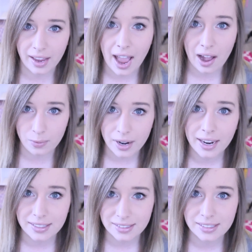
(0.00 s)
like how
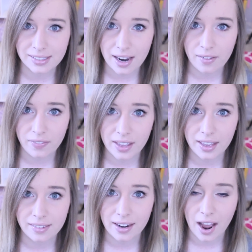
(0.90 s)
nice the stuff
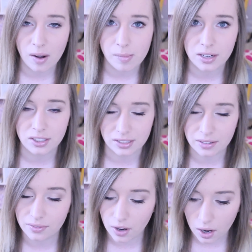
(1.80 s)
is and how much is
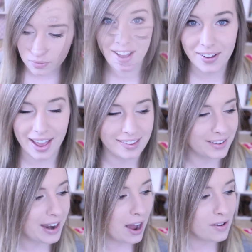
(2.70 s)
involved. Okay
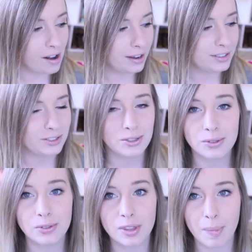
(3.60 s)
so now on
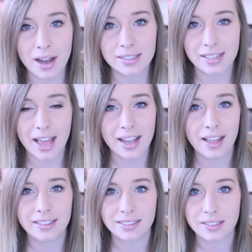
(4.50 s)
to the box I
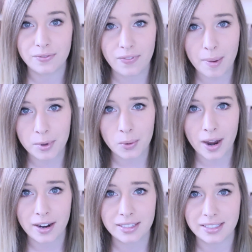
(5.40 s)
got this
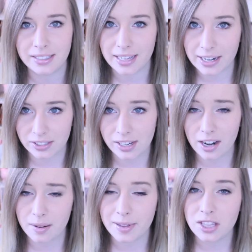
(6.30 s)
February since it's actually
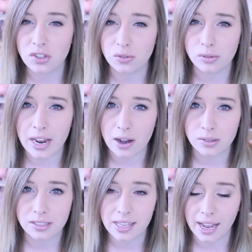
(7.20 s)
already been sold
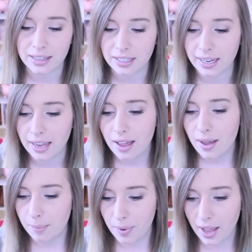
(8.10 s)
out sadly
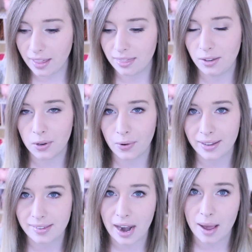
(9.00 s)
but you can
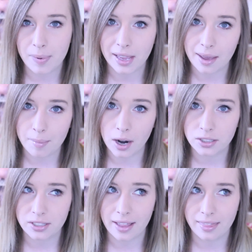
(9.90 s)
always sign up and get
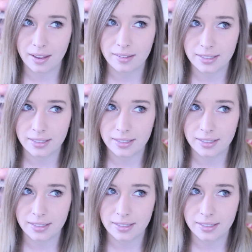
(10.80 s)
March, I think,